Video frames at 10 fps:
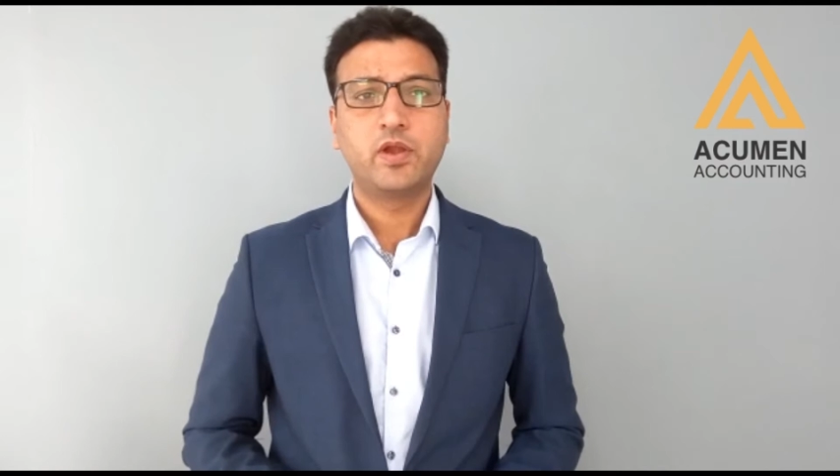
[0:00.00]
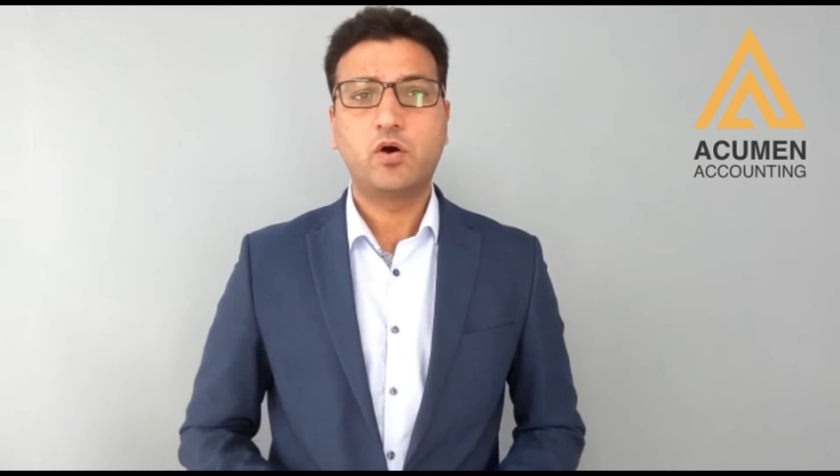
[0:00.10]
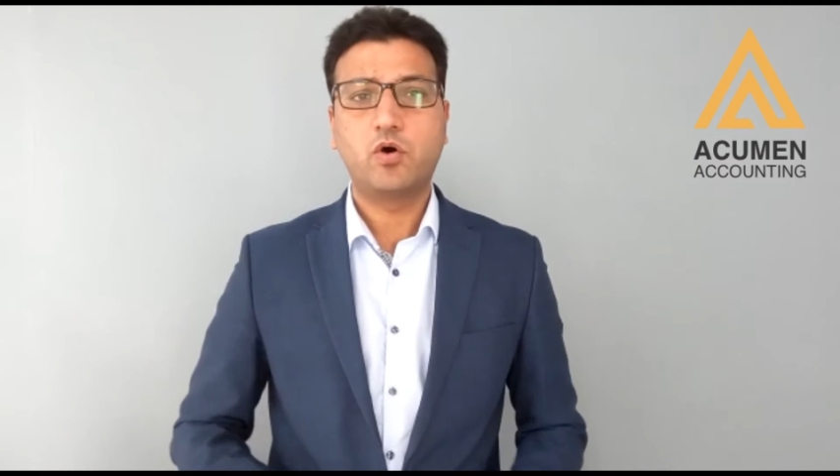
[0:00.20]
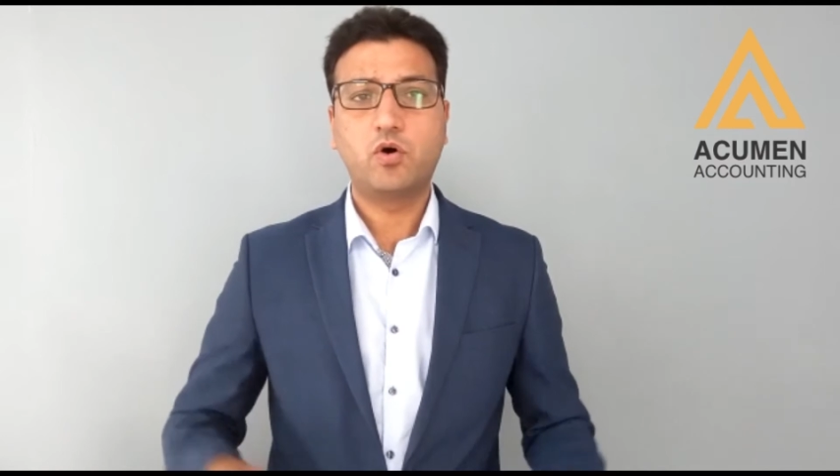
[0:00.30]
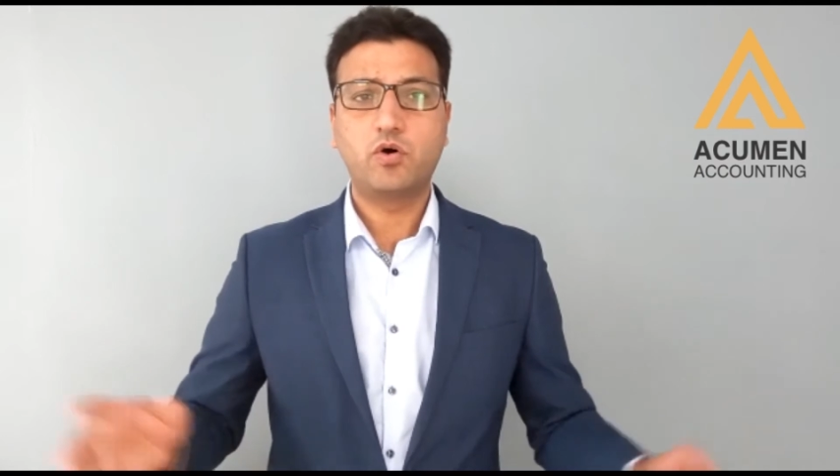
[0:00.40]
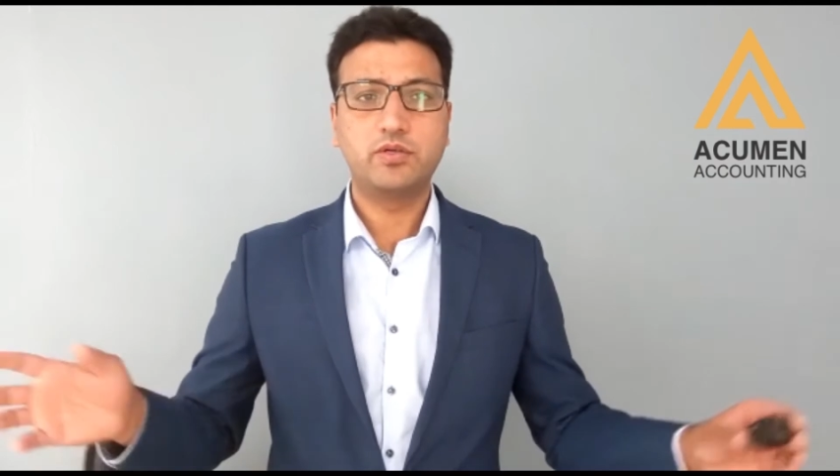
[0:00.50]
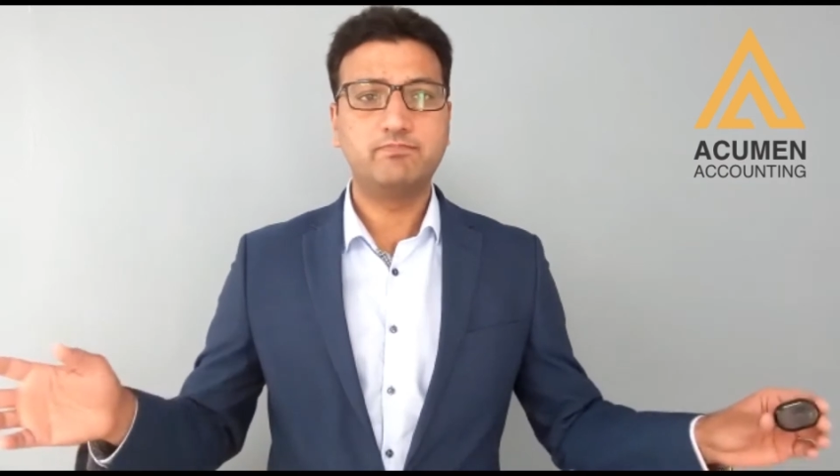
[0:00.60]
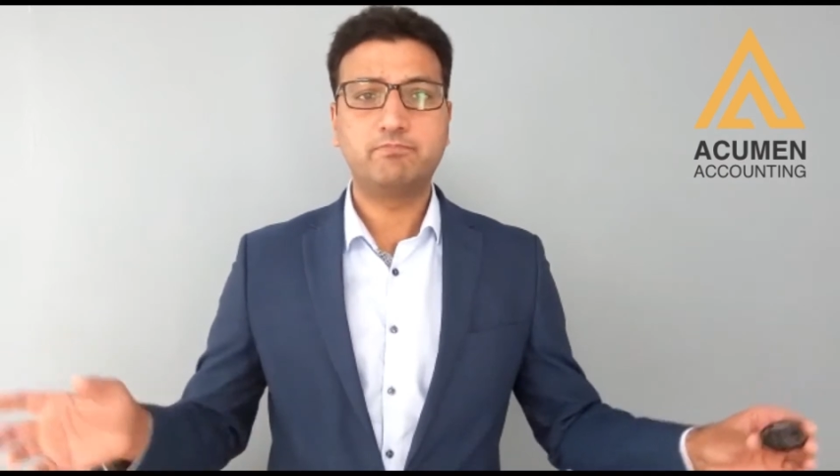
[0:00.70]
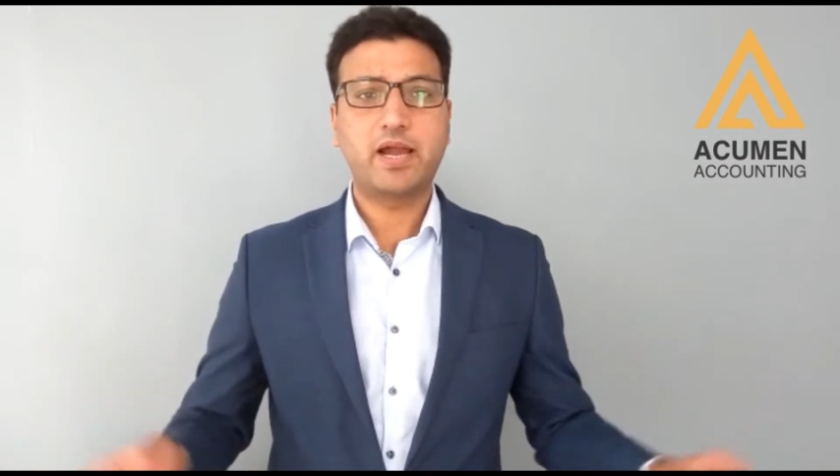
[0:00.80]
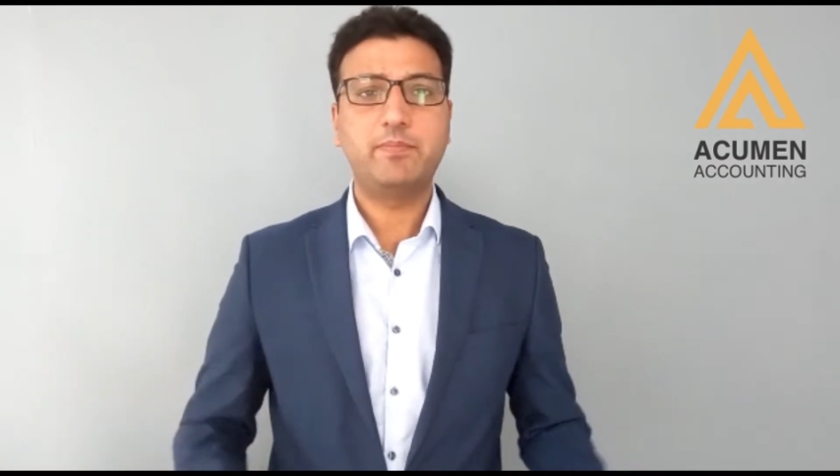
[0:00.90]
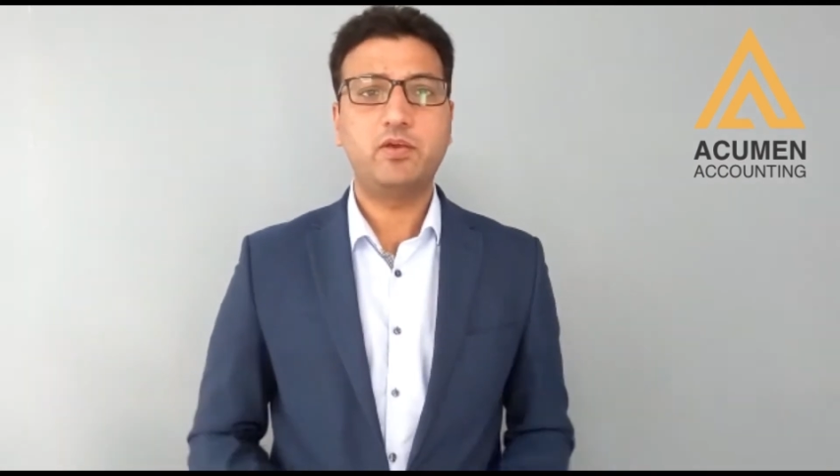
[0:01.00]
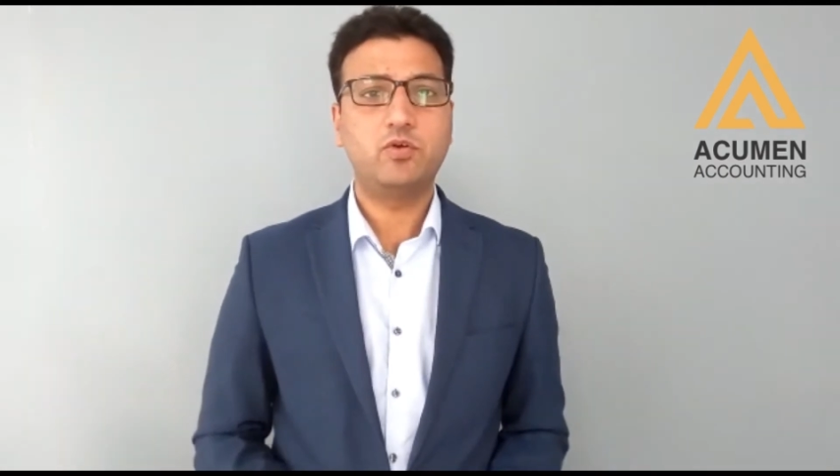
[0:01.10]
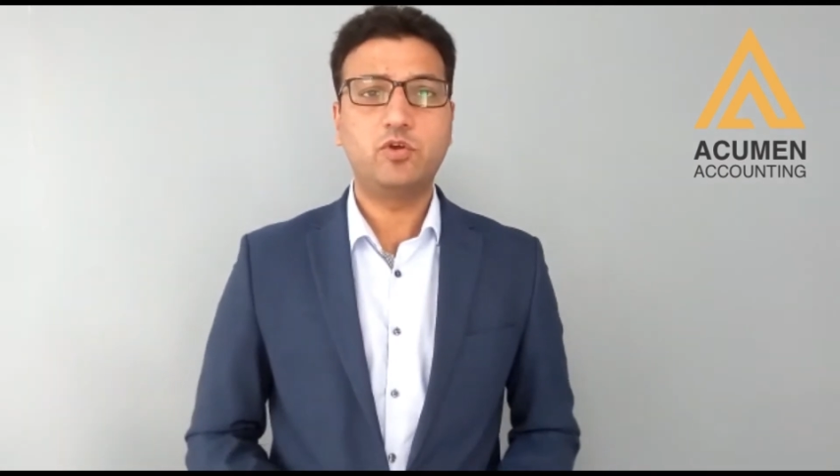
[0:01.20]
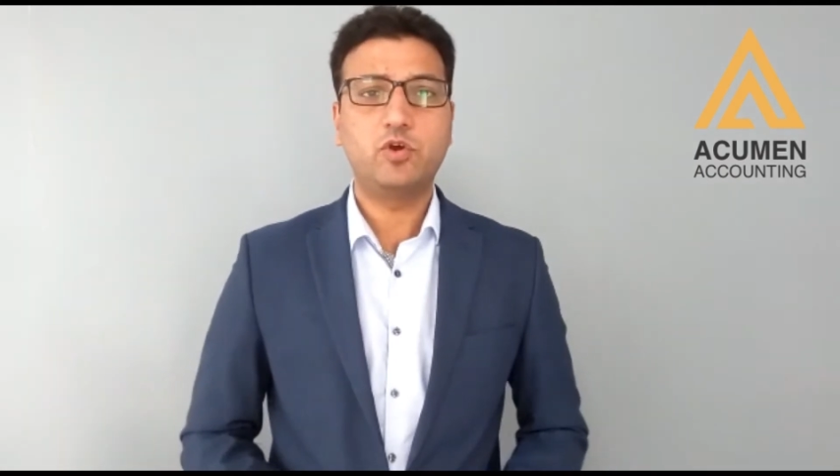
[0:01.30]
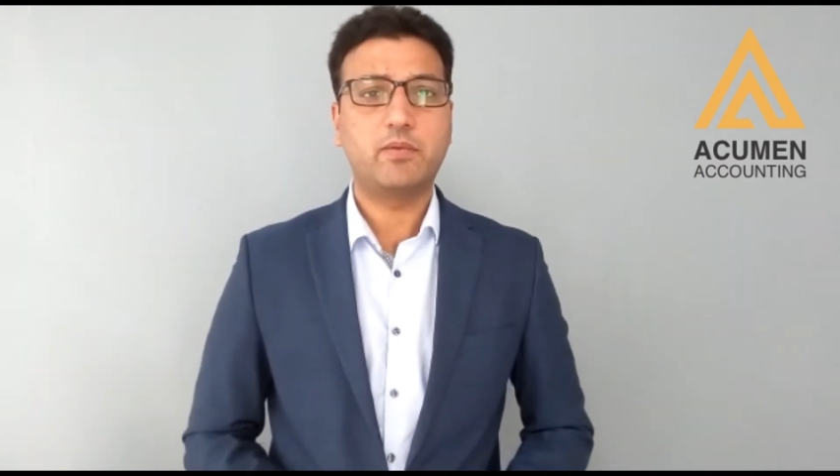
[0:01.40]
or might be
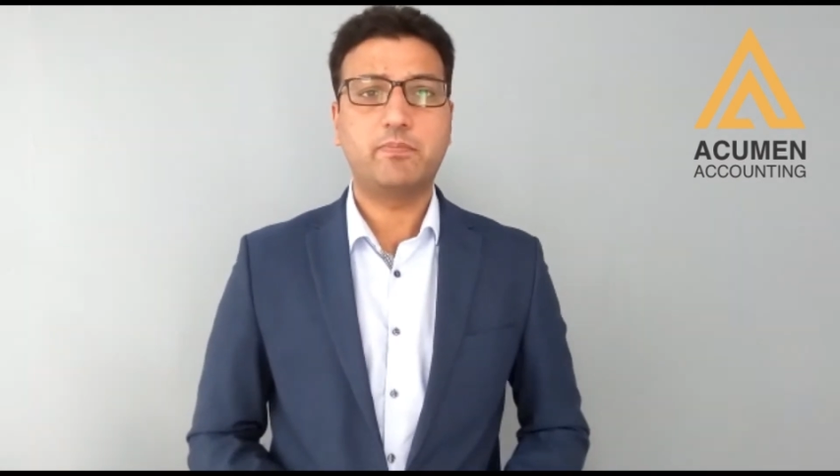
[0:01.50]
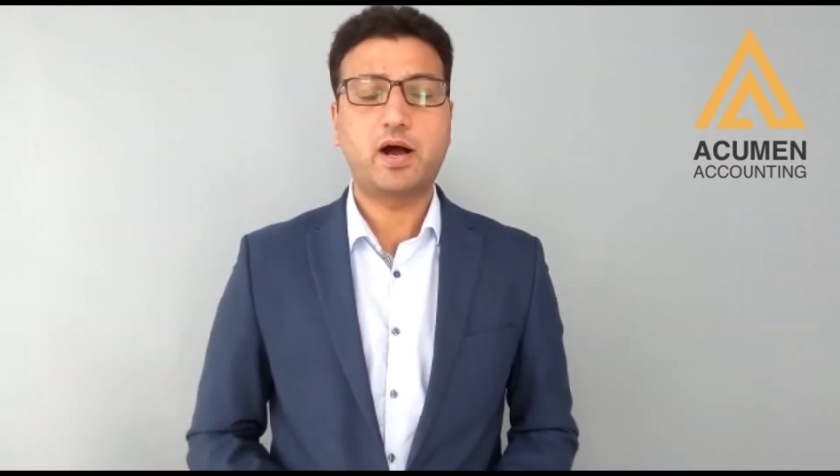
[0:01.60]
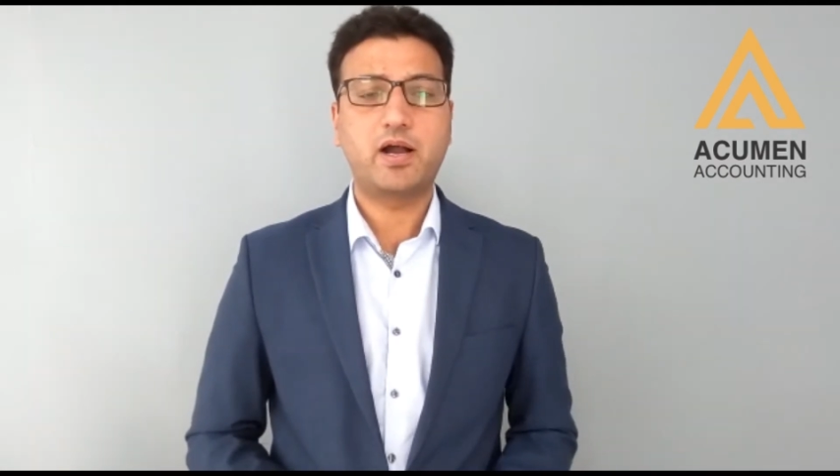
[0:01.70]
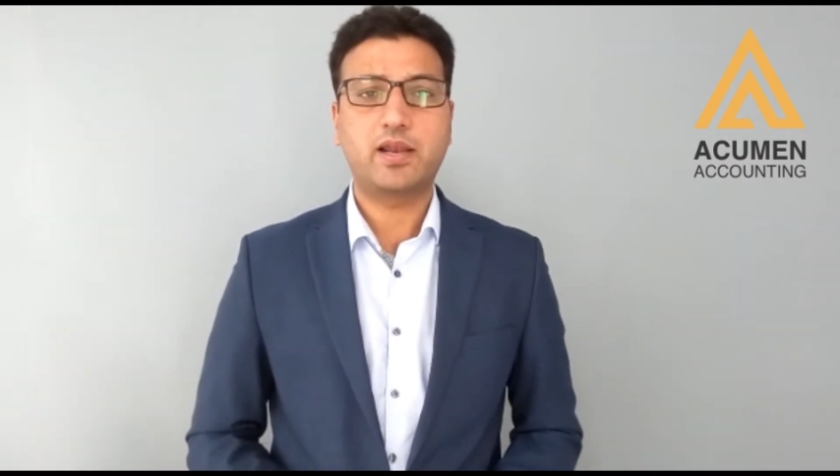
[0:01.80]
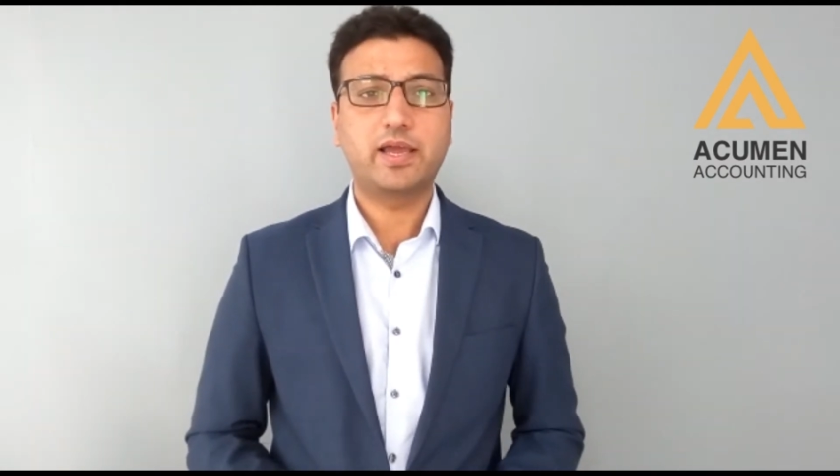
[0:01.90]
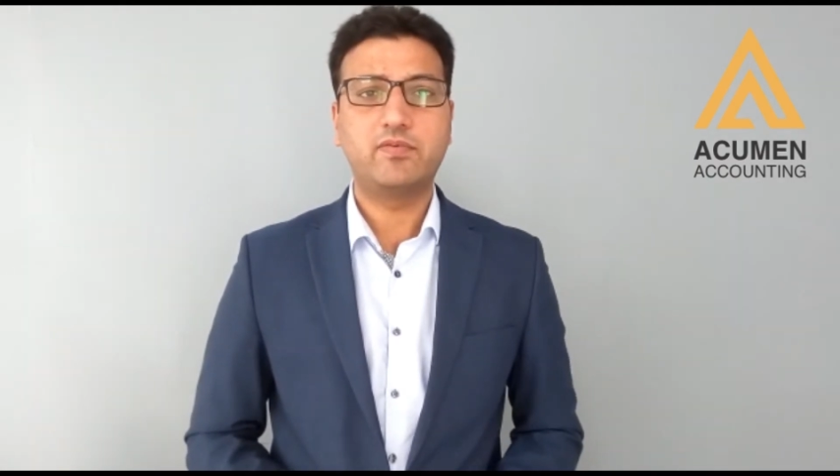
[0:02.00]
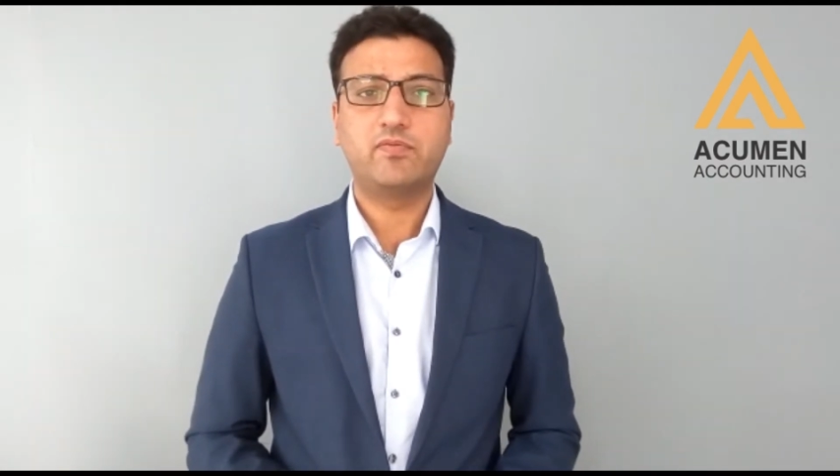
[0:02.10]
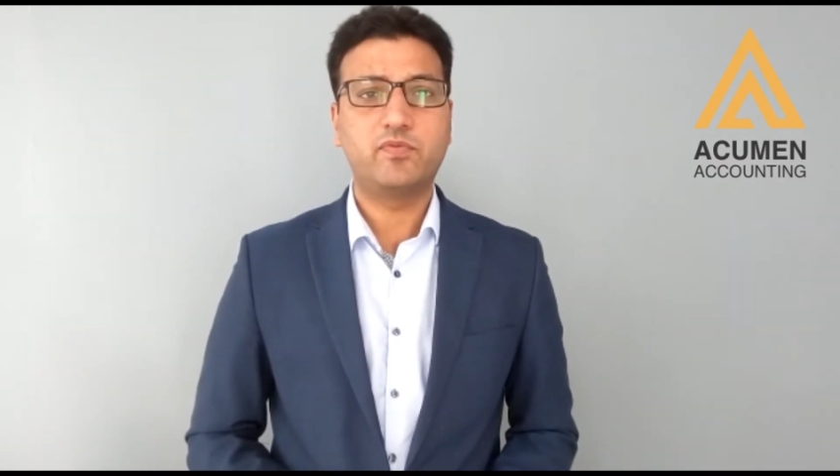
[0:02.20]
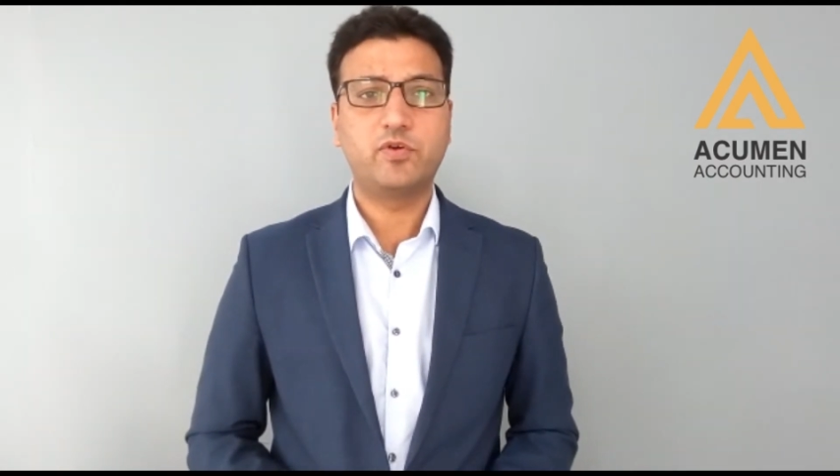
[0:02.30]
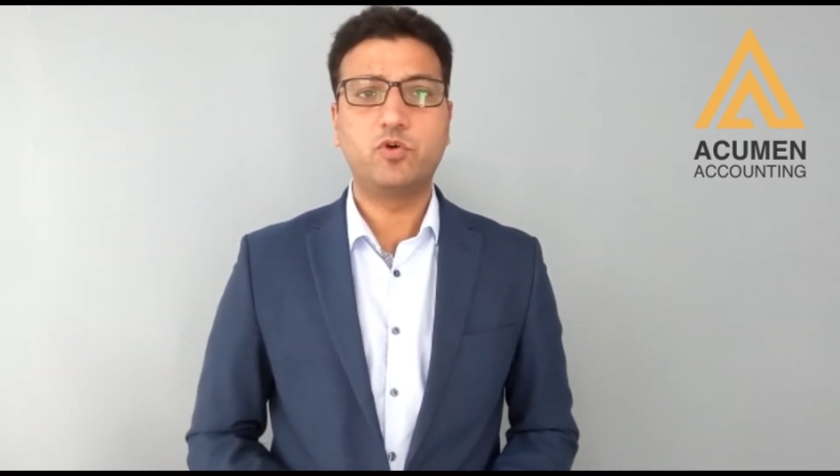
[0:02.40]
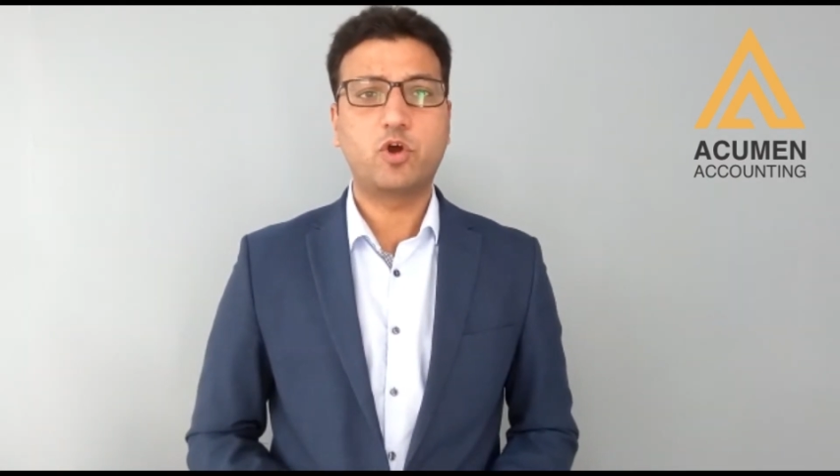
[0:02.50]
you can park like few